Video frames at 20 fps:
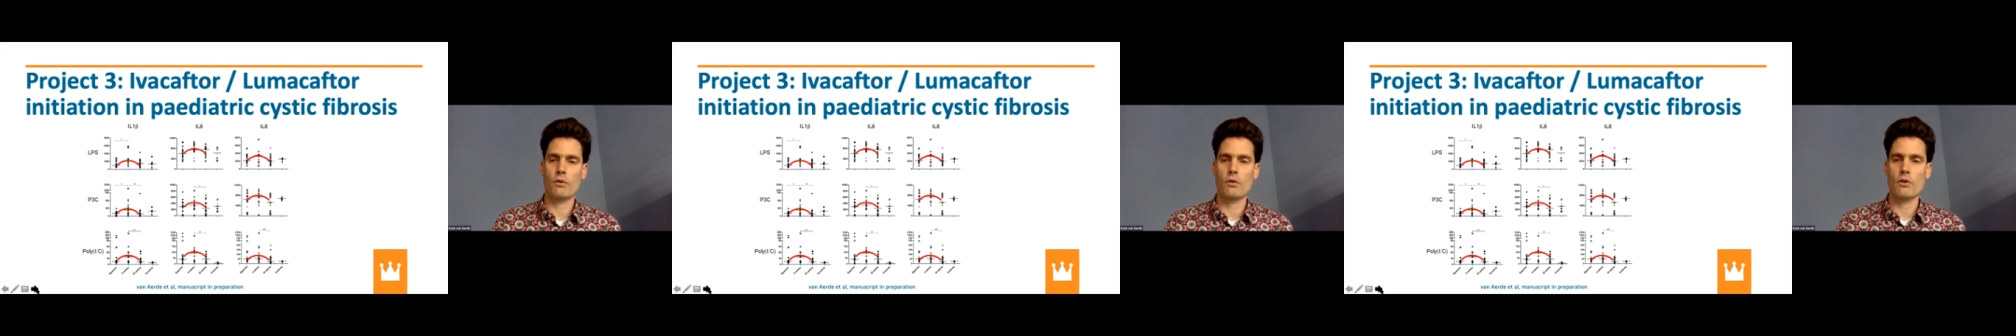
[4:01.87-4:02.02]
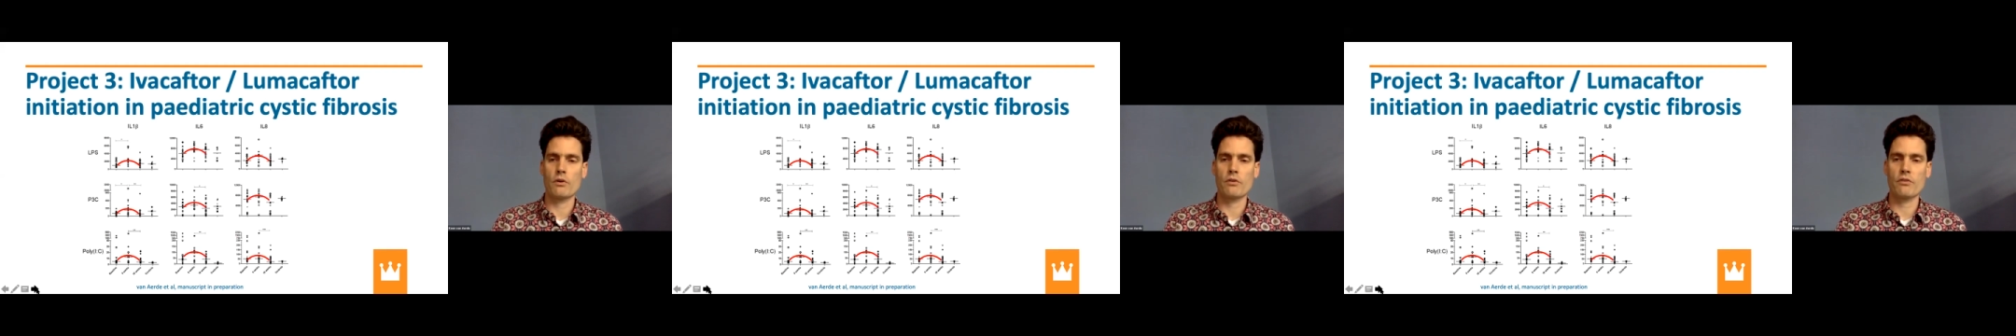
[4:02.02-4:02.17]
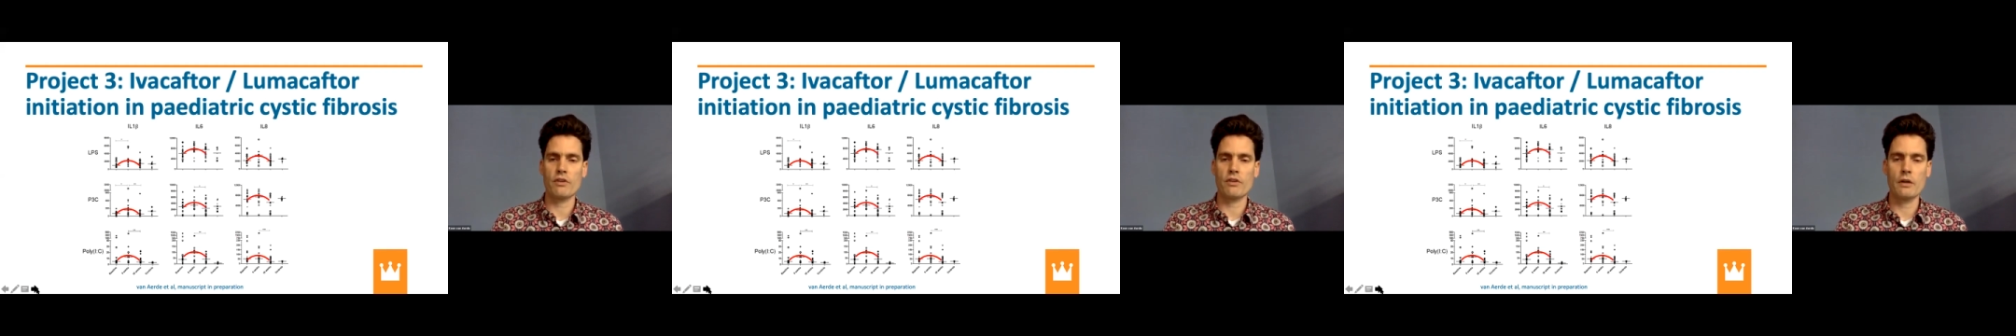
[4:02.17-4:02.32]

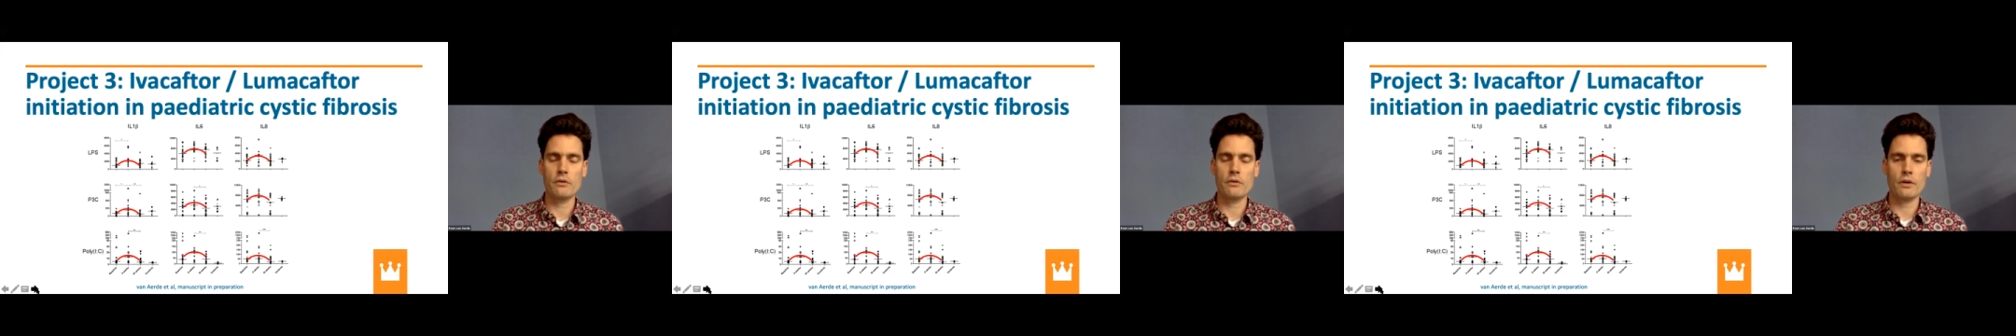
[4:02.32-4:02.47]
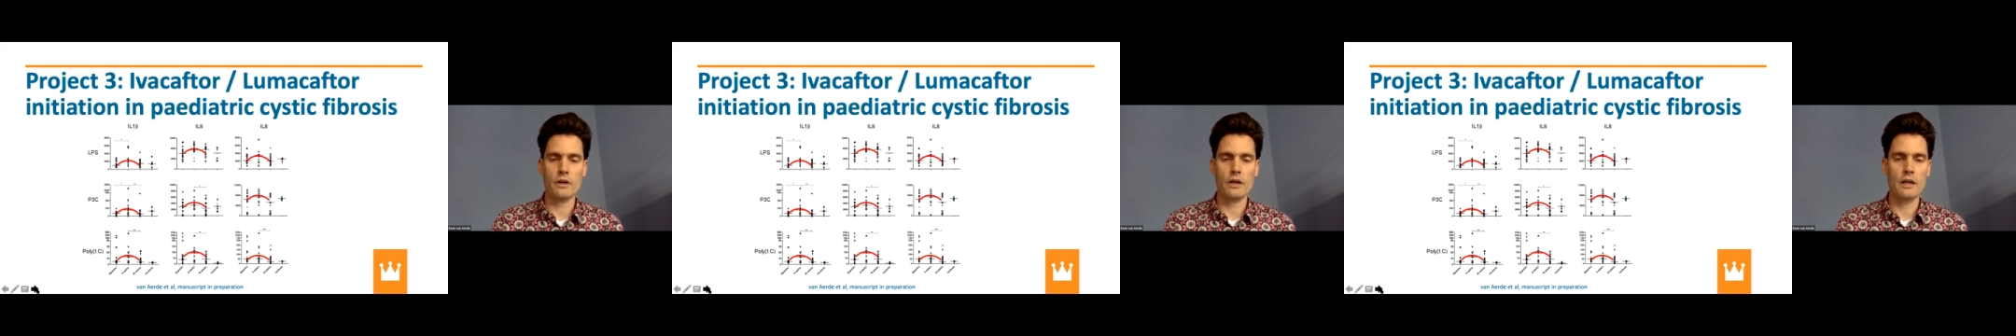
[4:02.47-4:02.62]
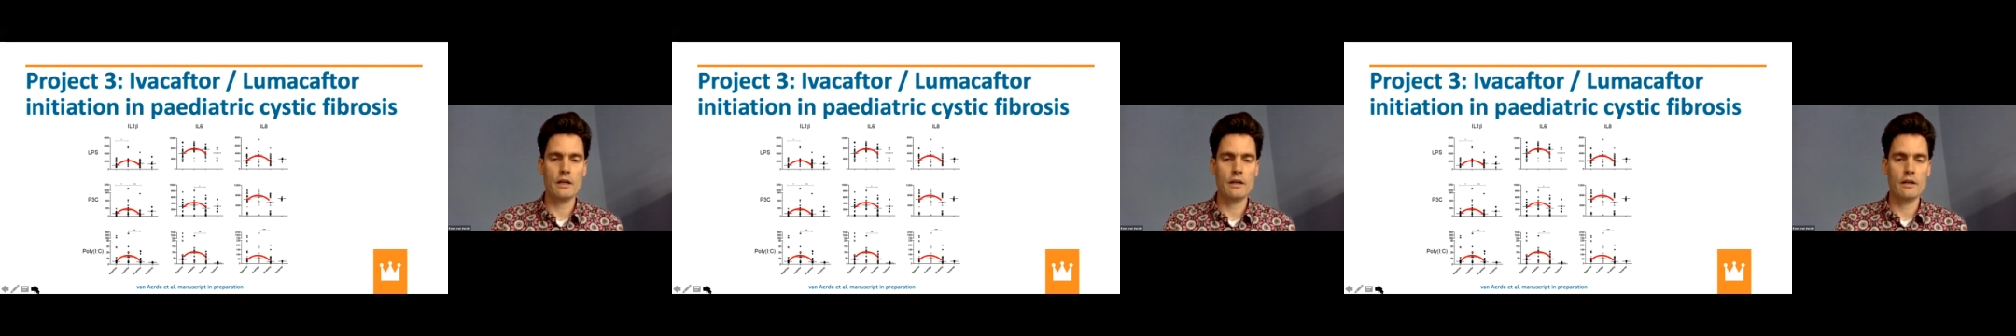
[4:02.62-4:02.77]
or
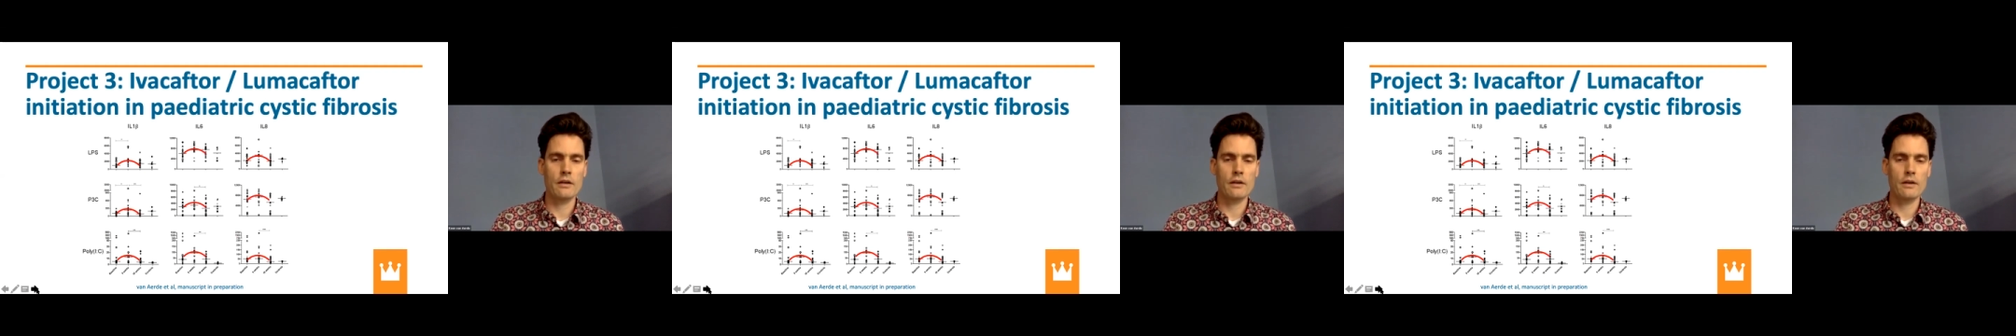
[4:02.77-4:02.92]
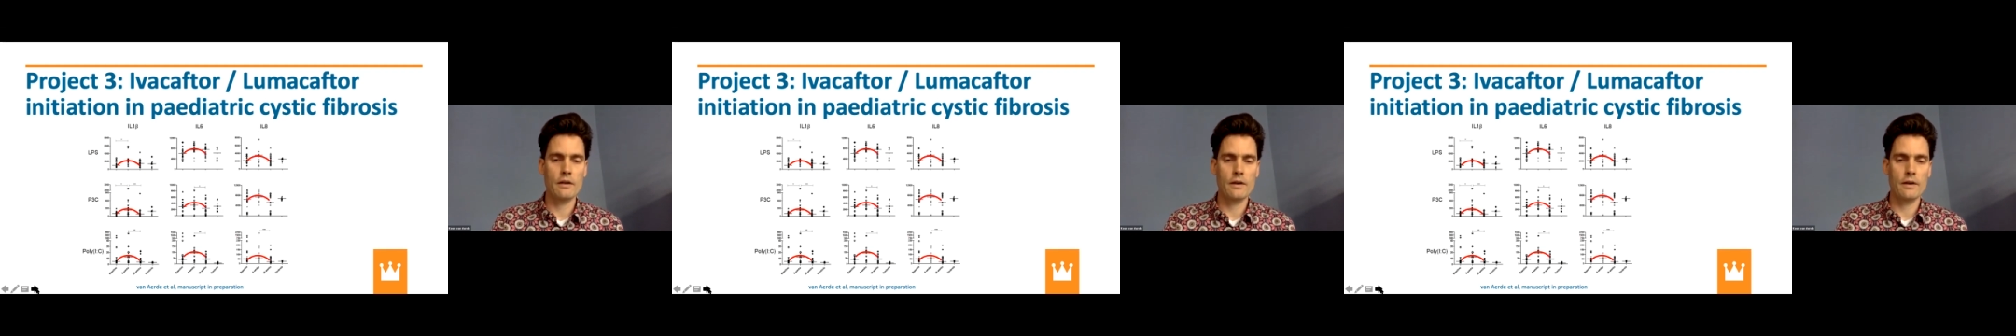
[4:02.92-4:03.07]
cytokine